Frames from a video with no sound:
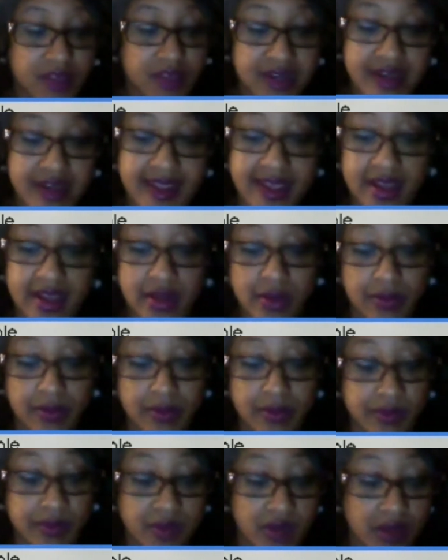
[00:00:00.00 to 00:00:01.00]
Now,
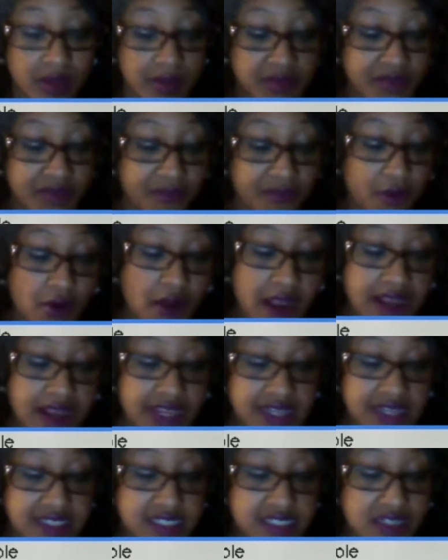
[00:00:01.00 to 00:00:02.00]
before I
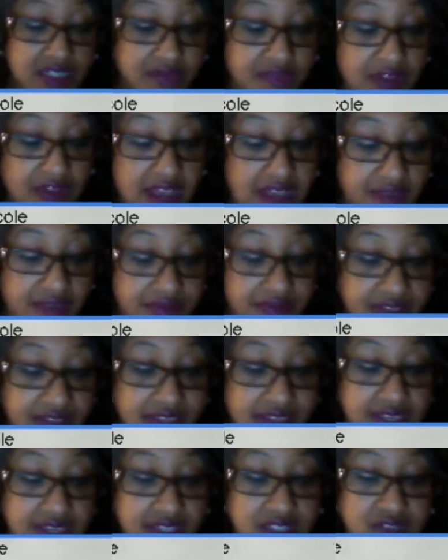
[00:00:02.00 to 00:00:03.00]
get to the 5
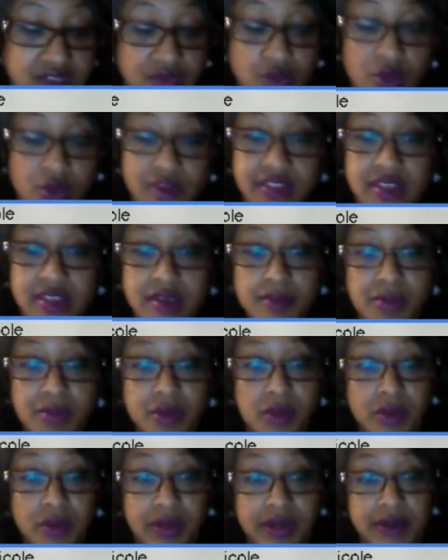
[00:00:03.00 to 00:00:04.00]
things for the
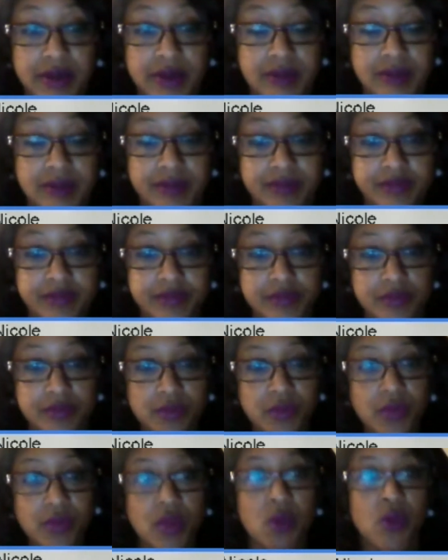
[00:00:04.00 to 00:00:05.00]
employer,
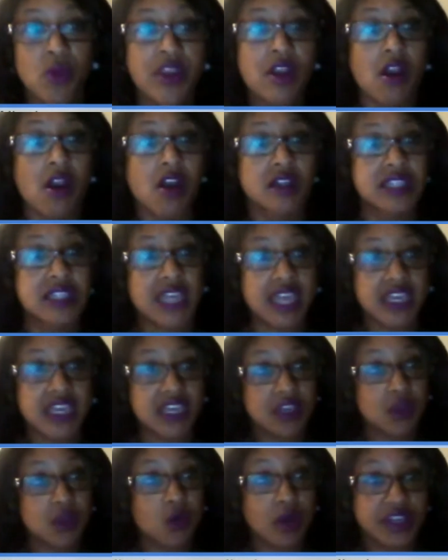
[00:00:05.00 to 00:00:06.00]
we are
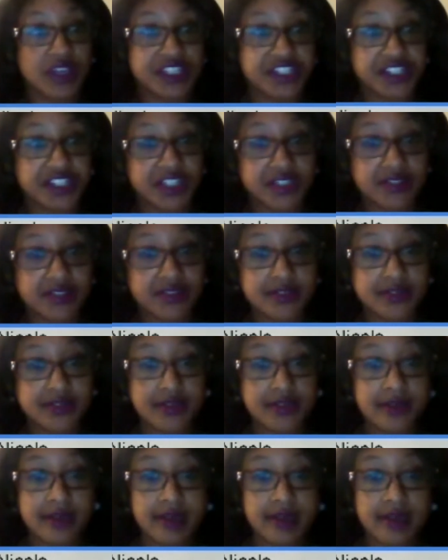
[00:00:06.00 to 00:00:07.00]
taking
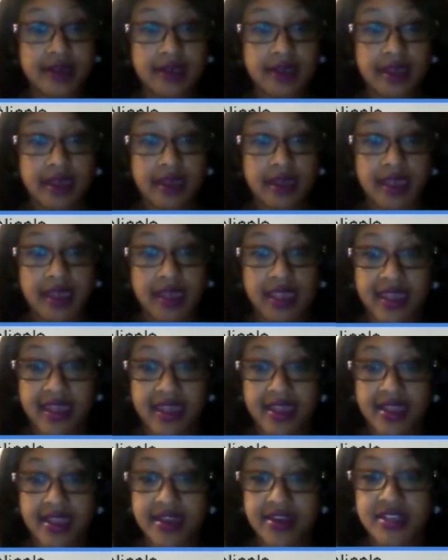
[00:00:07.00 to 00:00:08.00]
questions,
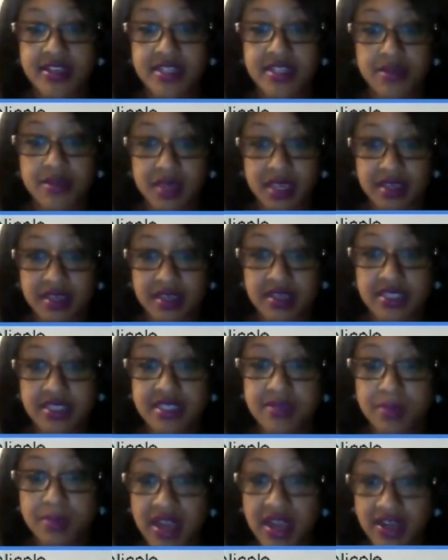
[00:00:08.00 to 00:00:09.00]
and Tamyka
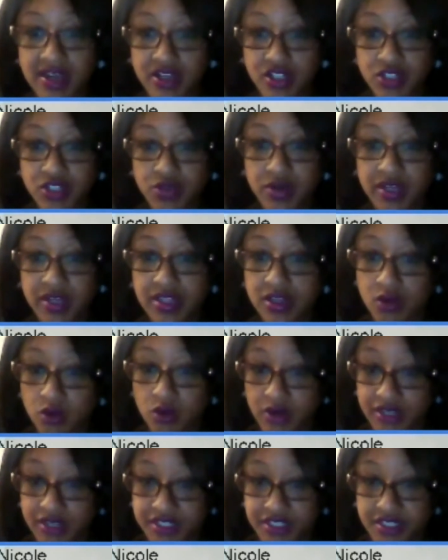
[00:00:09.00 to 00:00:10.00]
is monitoring the
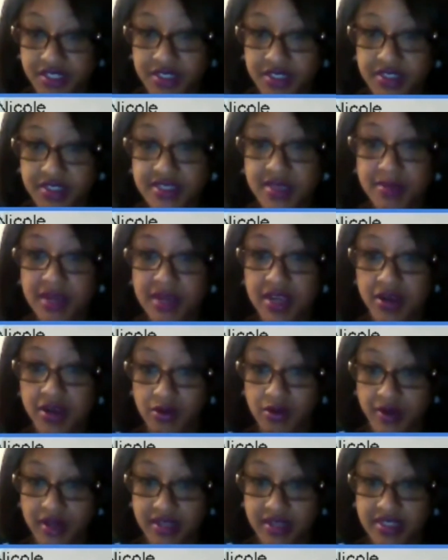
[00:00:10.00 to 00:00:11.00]
questions. Am I
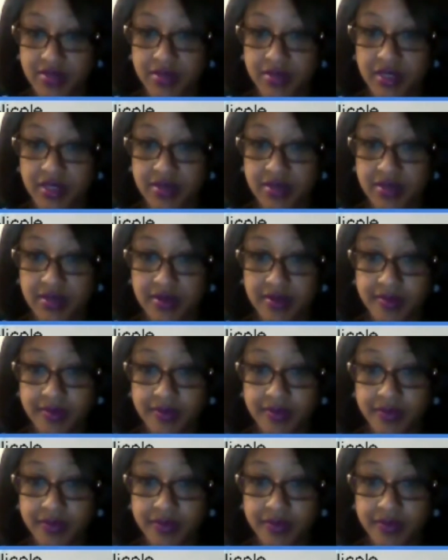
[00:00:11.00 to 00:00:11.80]
correct, Tamyka?